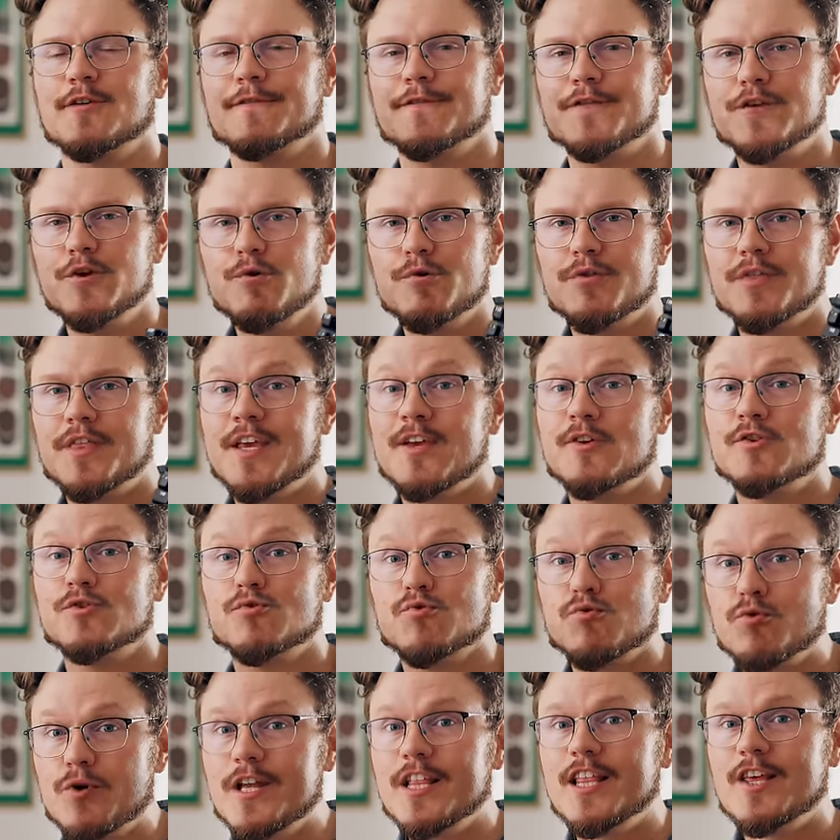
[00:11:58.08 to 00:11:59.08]
a few things
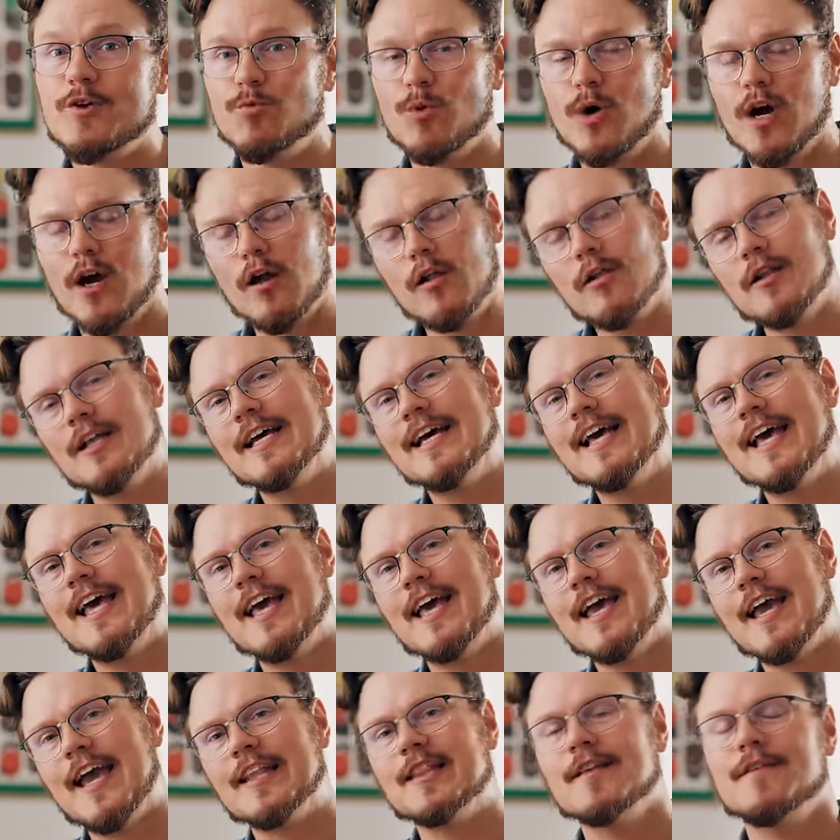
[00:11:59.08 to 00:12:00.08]
really well
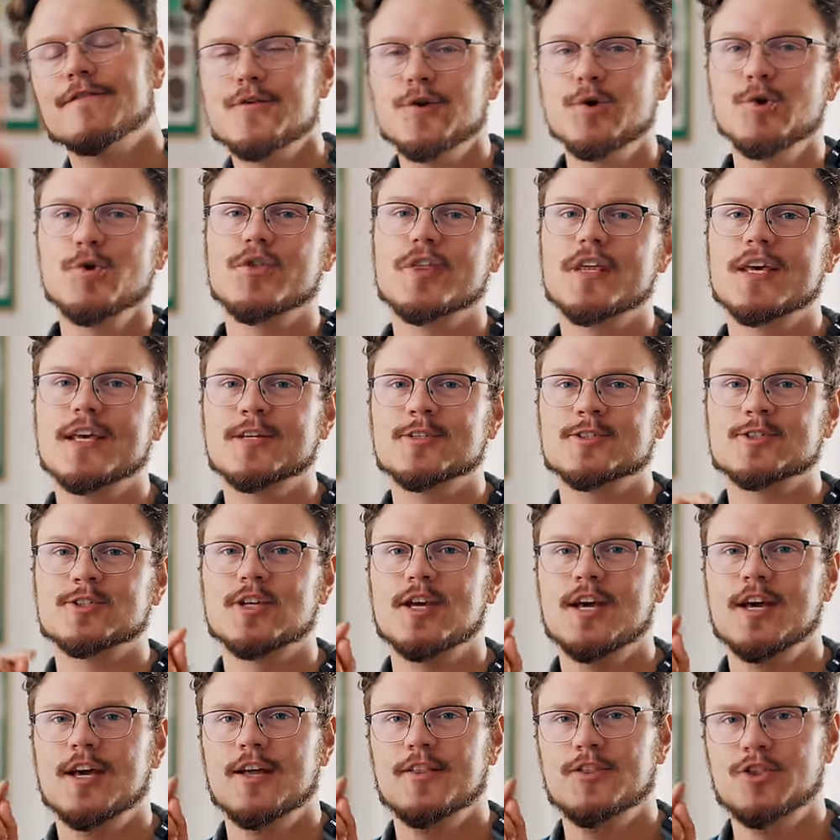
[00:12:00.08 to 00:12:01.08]
and a few things
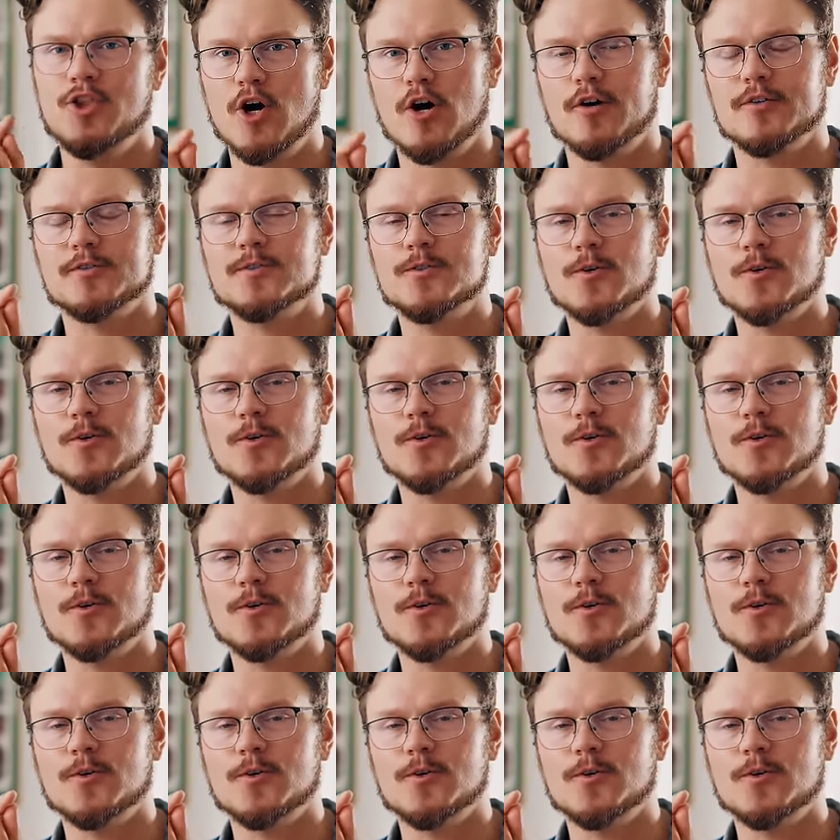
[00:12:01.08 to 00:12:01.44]
not